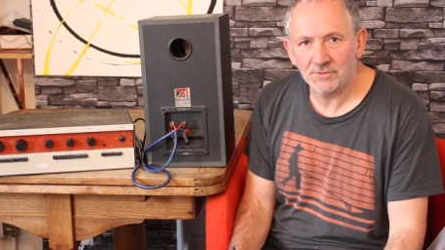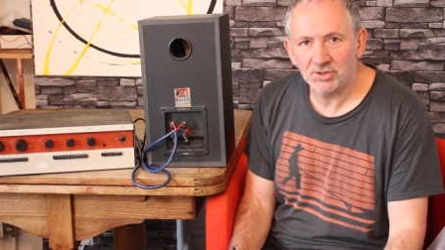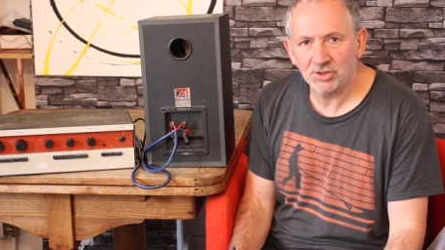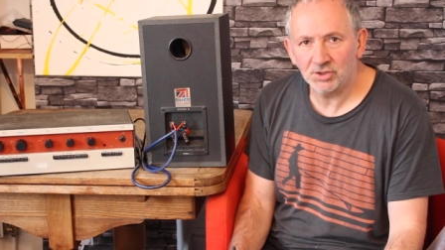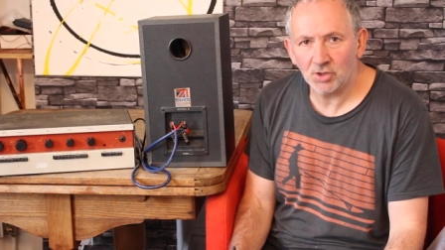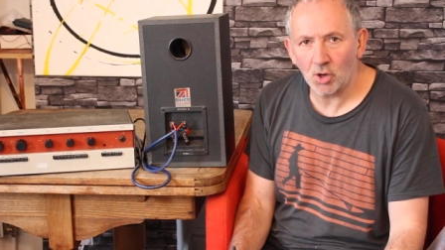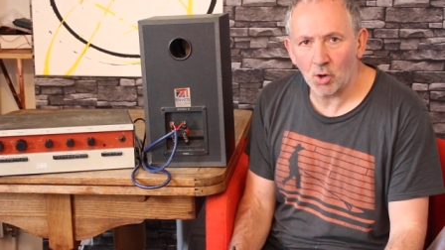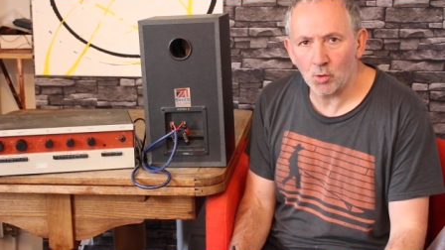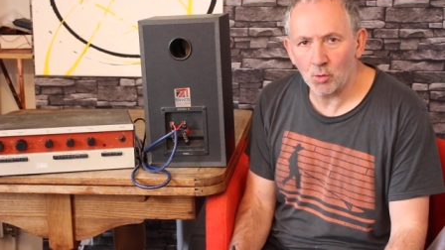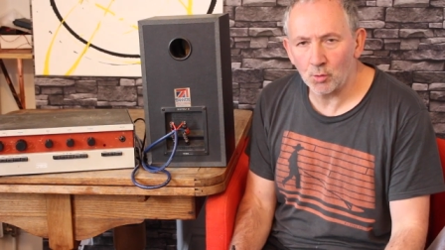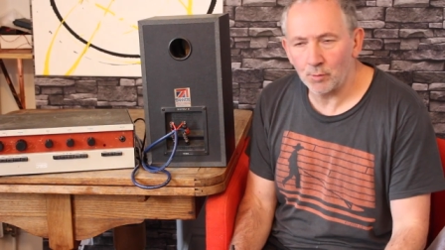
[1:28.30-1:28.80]

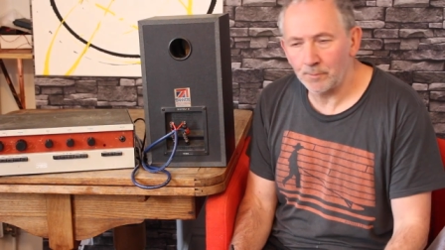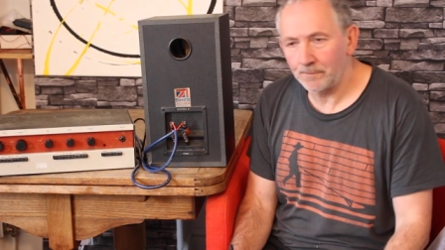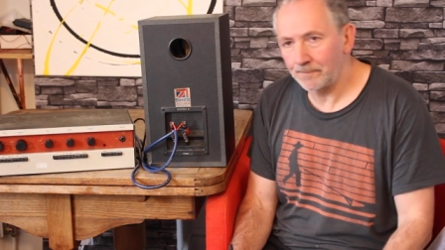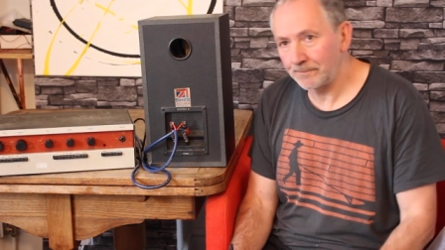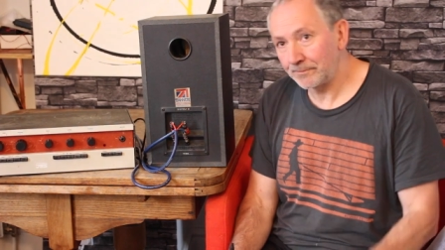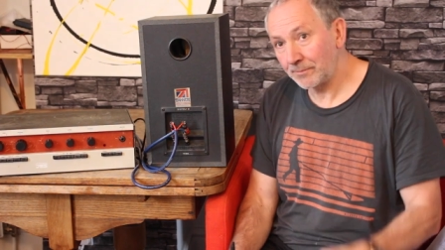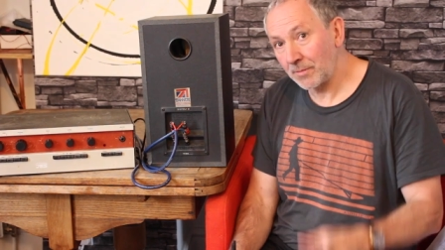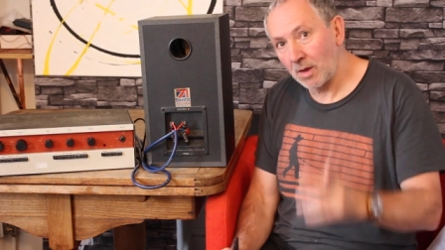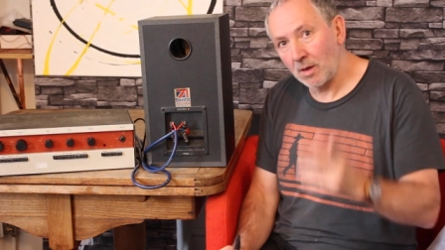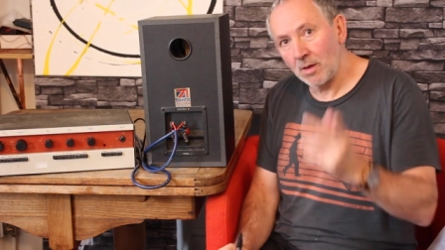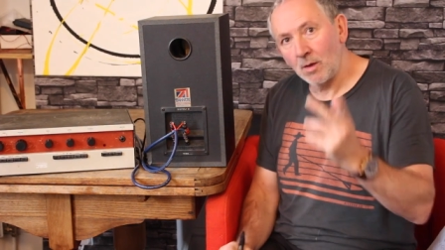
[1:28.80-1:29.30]
So
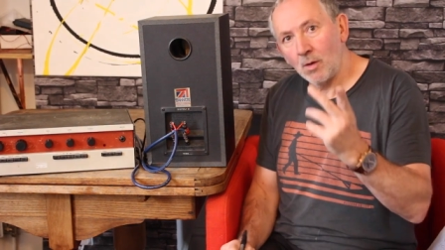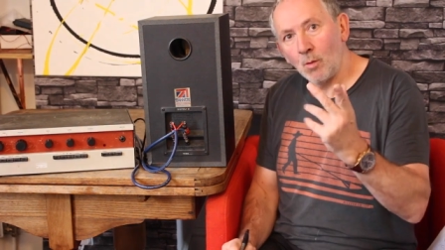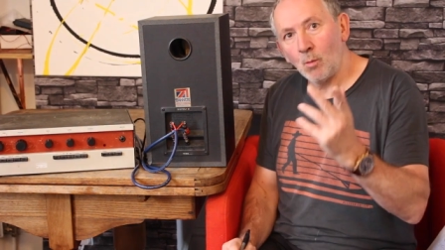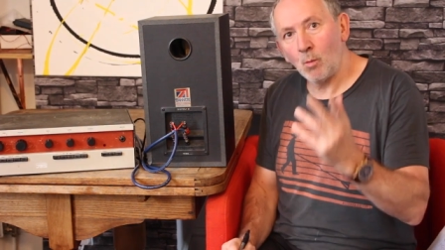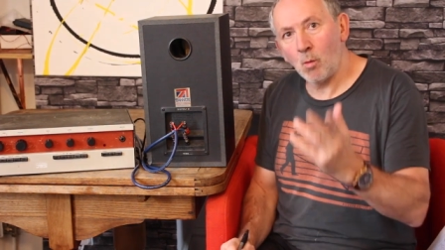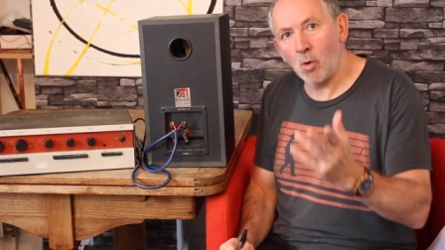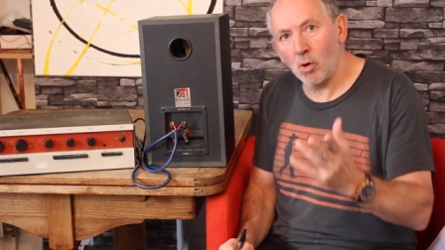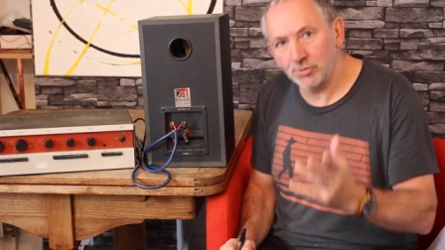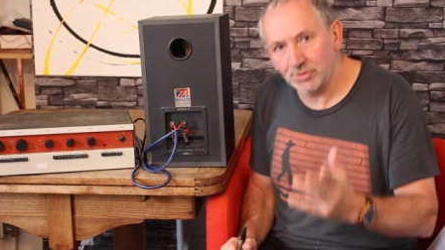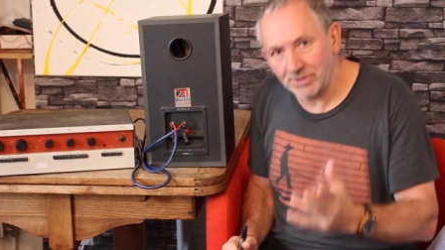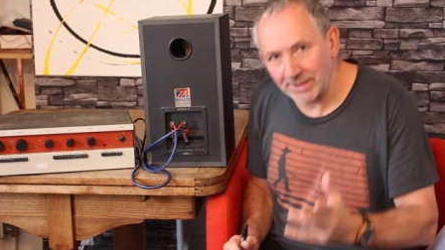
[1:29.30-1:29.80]

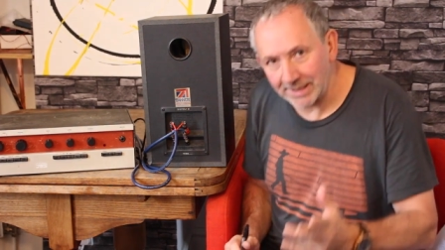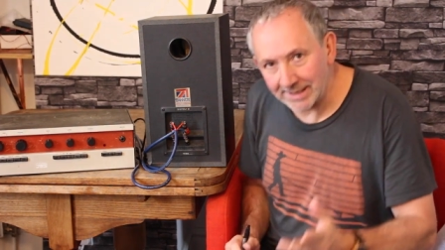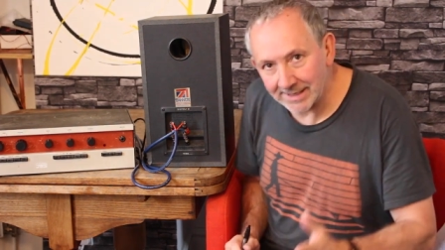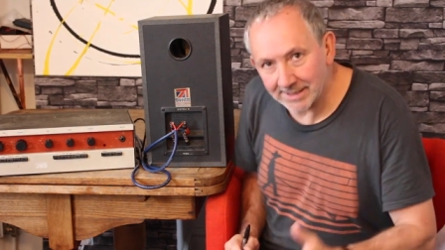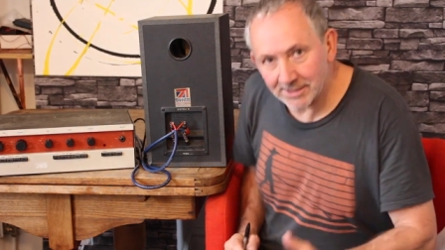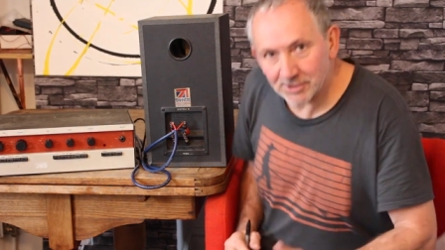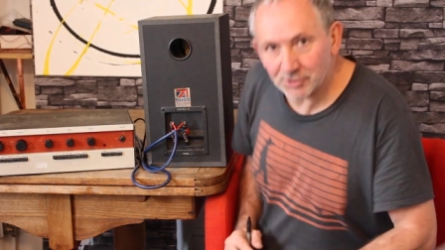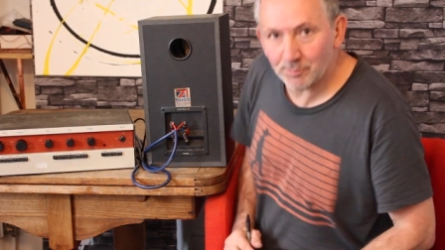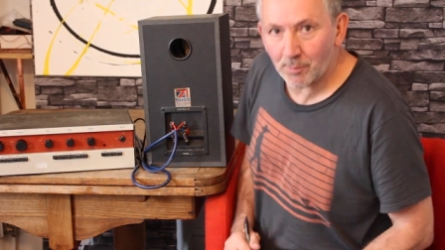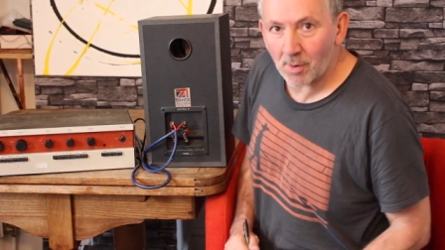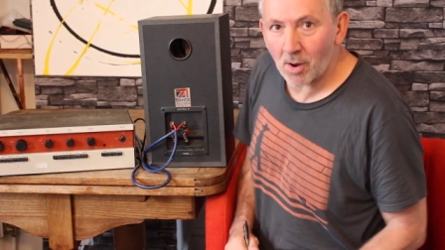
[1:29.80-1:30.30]
what
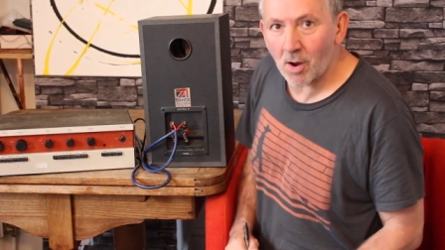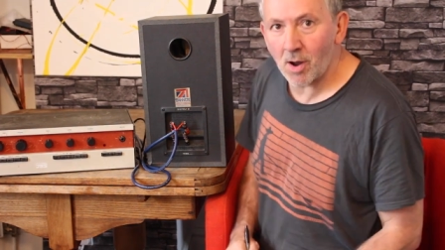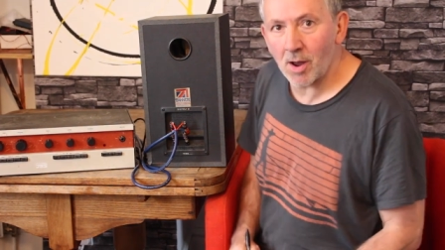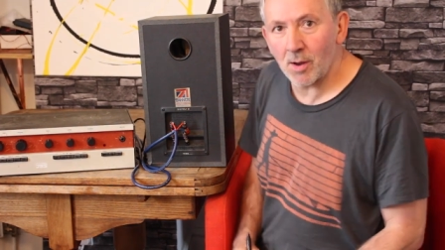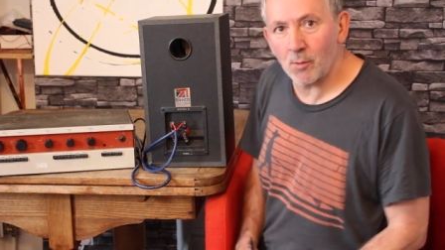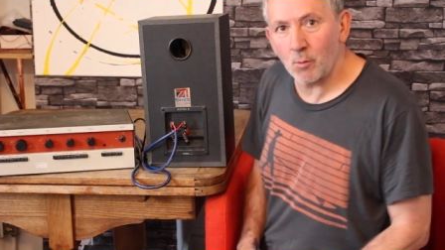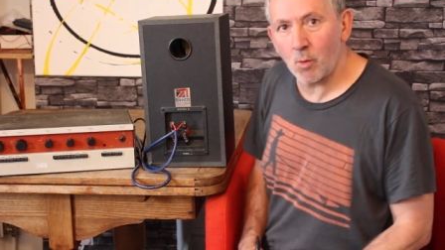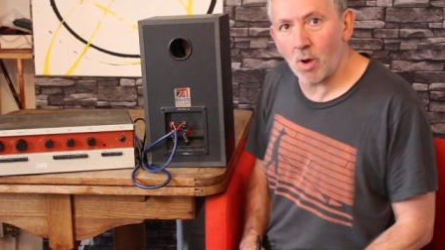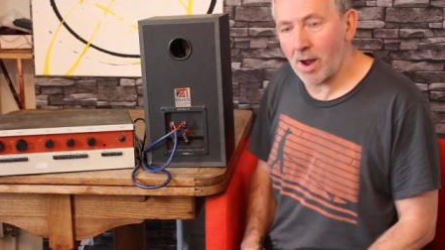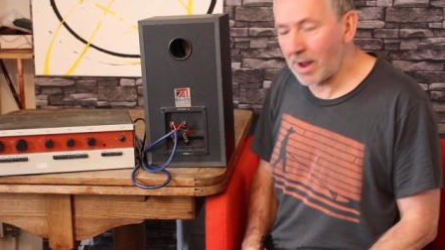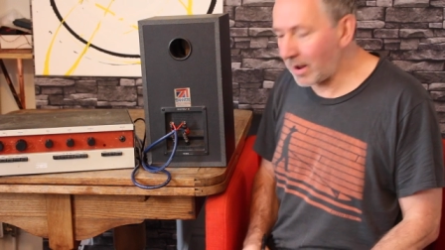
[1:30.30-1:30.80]
is
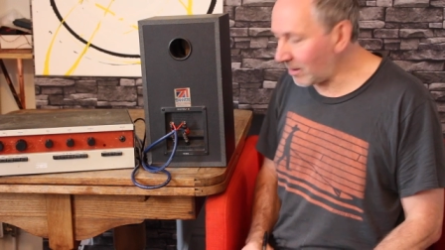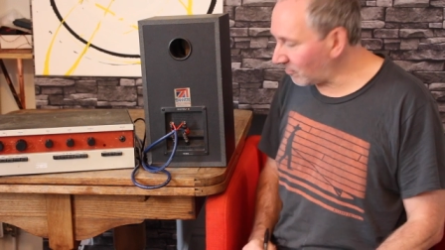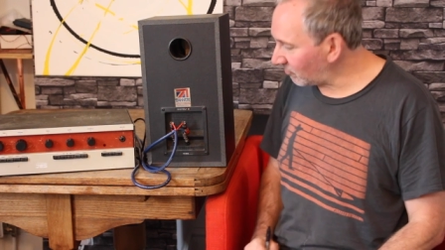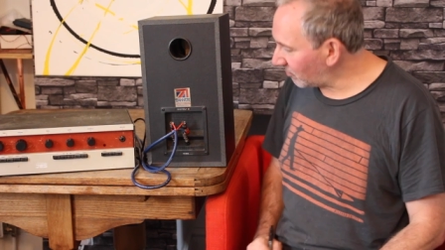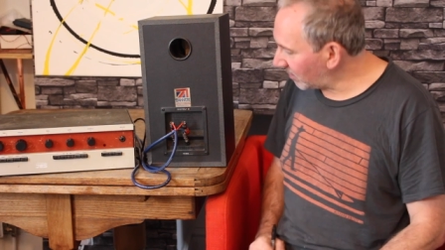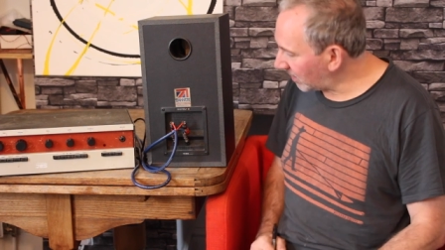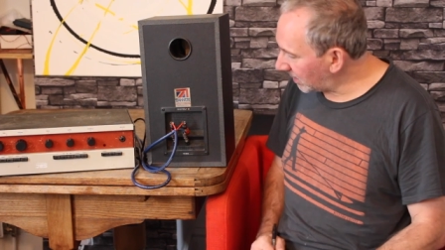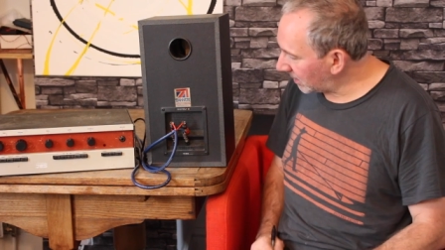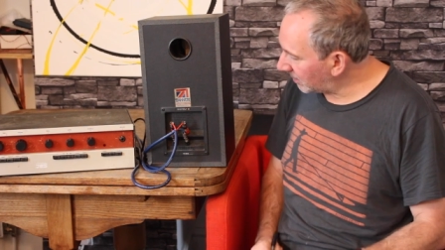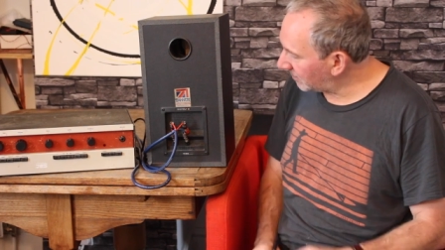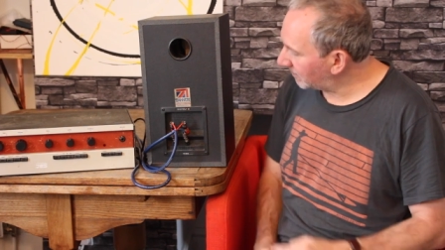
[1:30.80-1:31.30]
bi
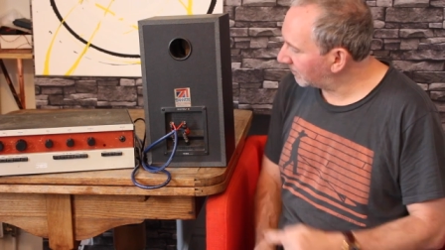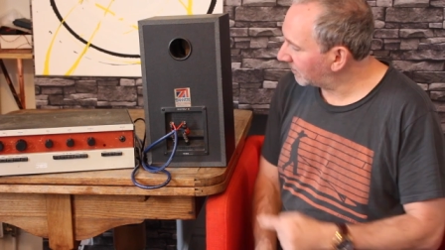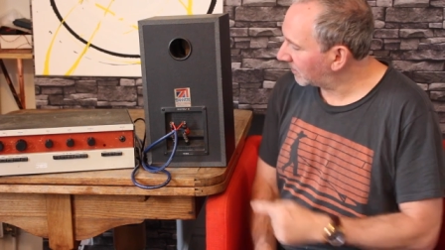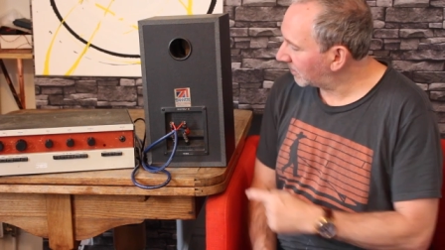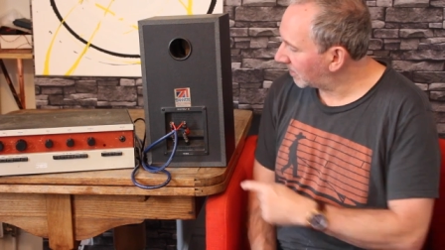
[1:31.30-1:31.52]
wiring?